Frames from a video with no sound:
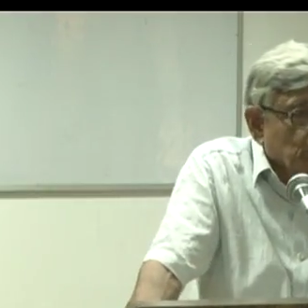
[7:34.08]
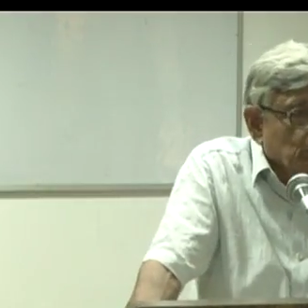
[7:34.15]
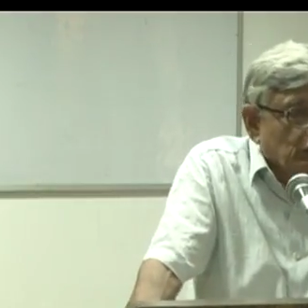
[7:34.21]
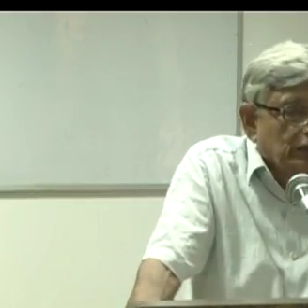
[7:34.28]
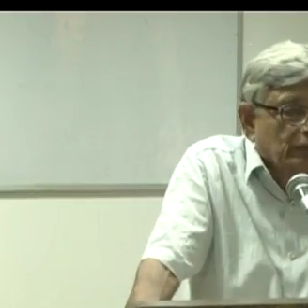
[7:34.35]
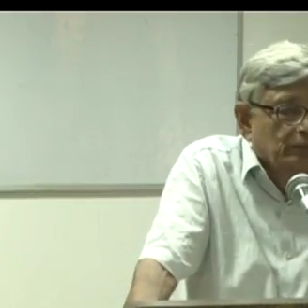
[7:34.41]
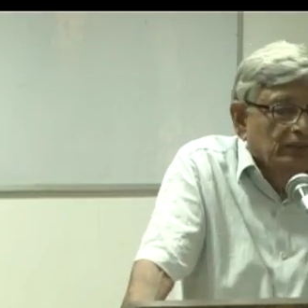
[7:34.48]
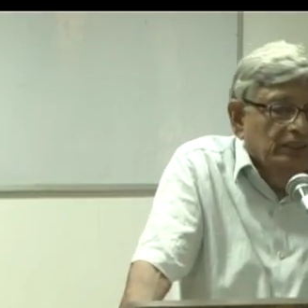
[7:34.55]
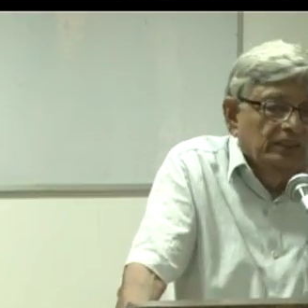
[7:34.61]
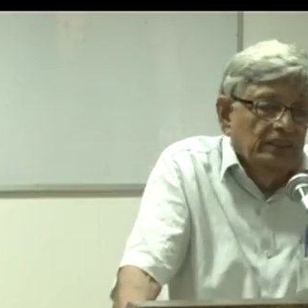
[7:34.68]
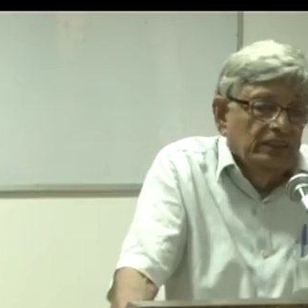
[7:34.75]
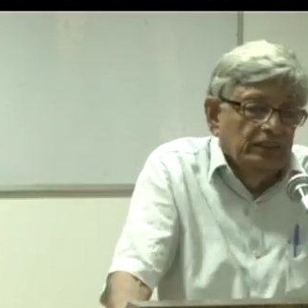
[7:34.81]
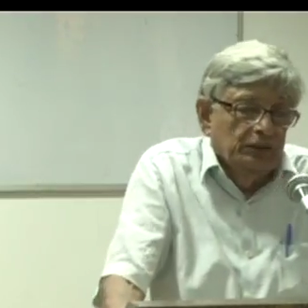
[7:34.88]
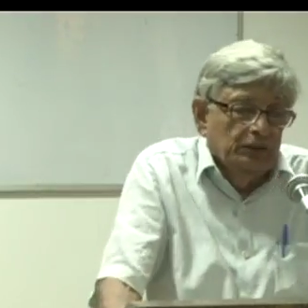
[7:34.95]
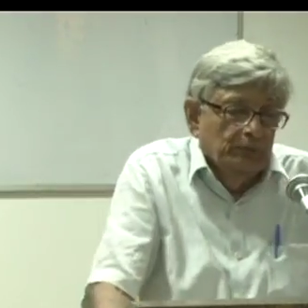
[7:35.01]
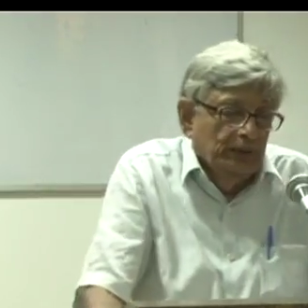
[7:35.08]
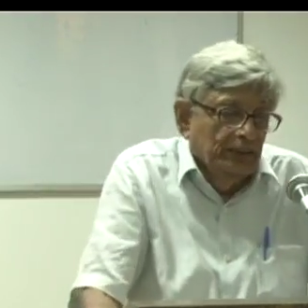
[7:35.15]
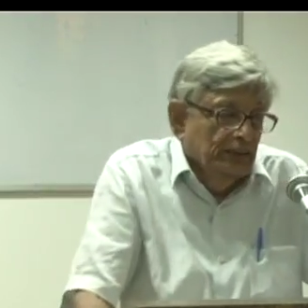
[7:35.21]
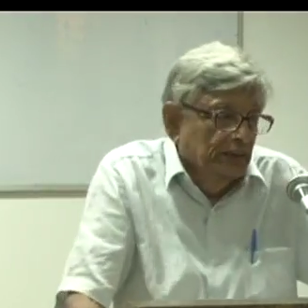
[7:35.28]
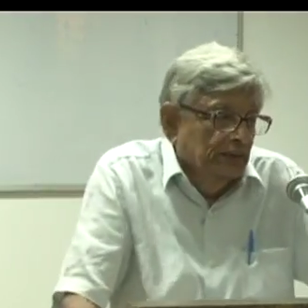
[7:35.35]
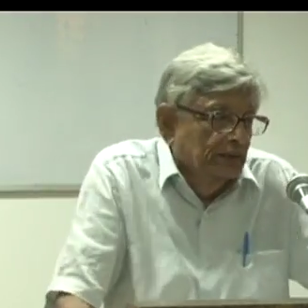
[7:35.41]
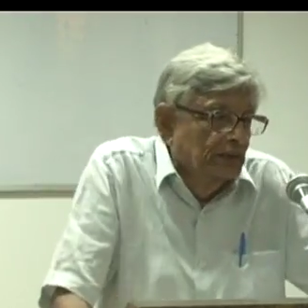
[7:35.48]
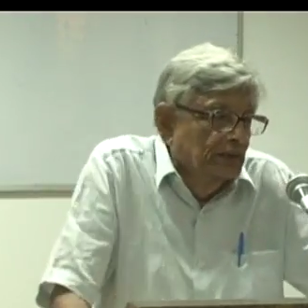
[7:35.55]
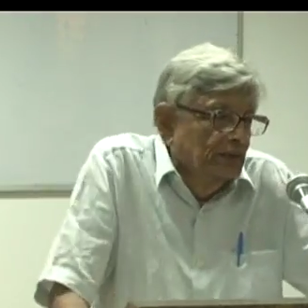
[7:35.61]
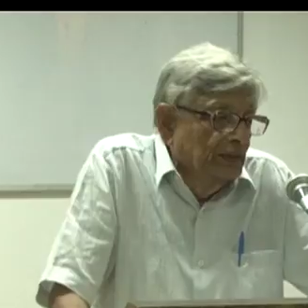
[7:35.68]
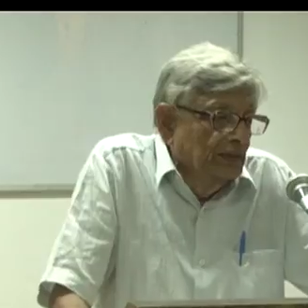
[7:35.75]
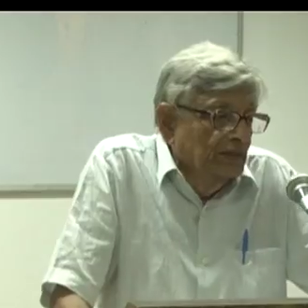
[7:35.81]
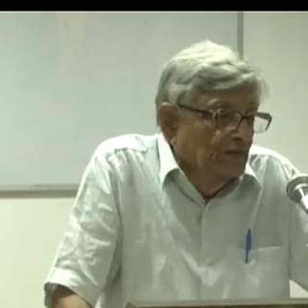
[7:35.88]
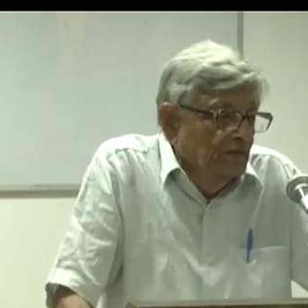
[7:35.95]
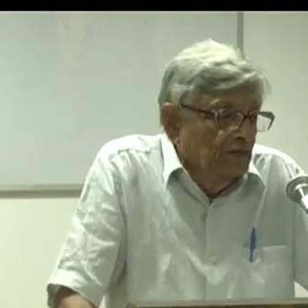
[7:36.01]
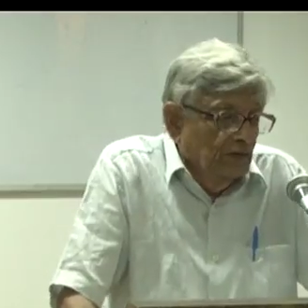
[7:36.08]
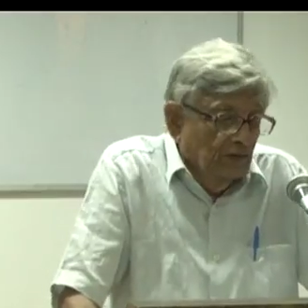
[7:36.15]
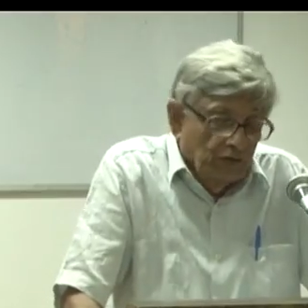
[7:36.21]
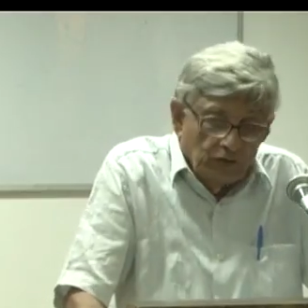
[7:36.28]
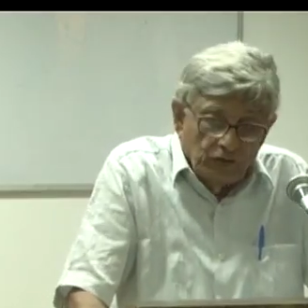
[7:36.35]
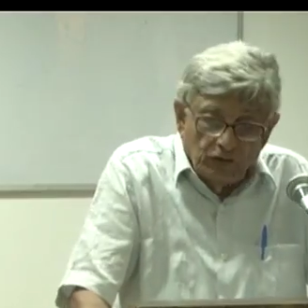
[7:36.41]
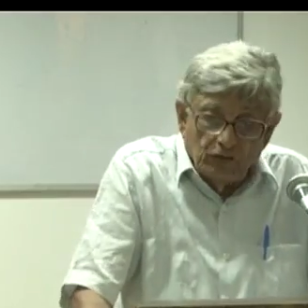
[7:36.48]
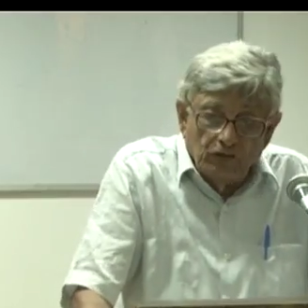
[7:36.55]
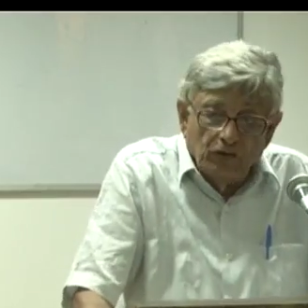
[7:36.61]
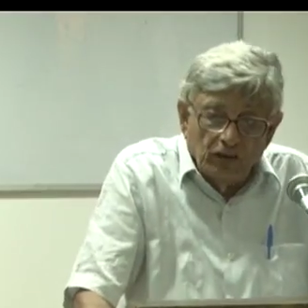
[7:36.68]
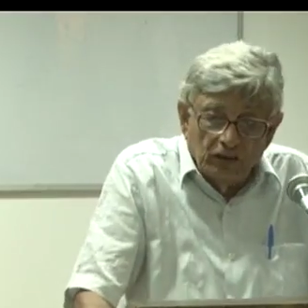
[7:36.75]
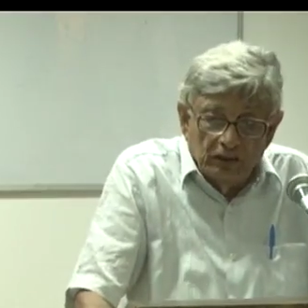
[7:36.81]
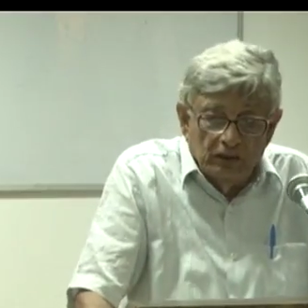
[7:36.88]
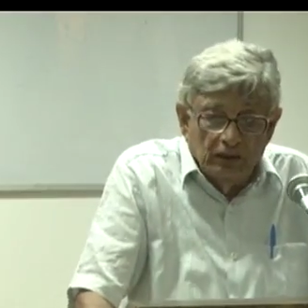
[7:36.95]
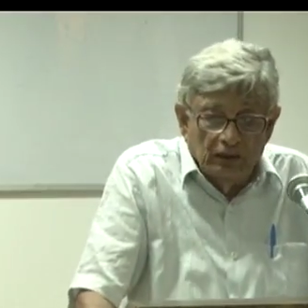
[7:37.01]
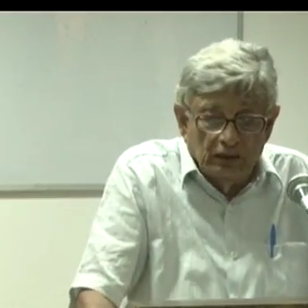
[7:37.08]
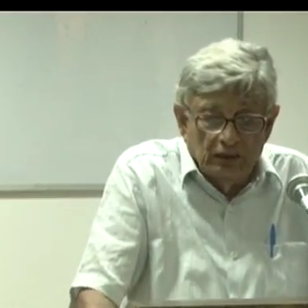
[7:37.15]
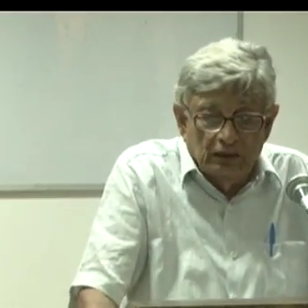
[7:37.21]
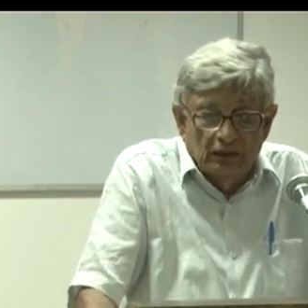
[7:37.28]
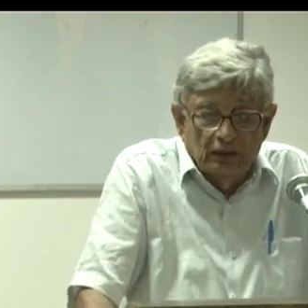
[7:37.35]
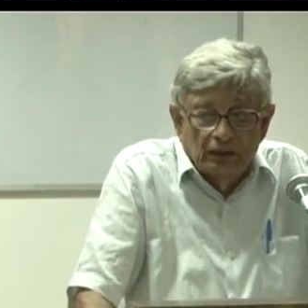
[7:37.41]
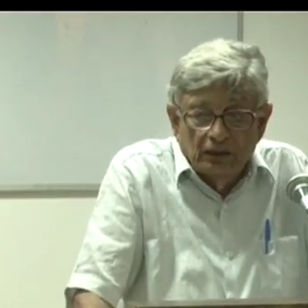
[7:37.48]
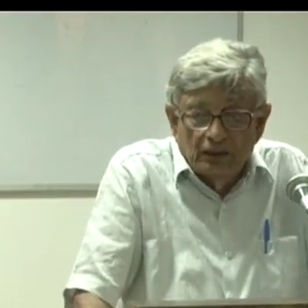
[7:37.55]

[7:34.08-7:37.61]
Muslims and Englishmen here. For foreigners,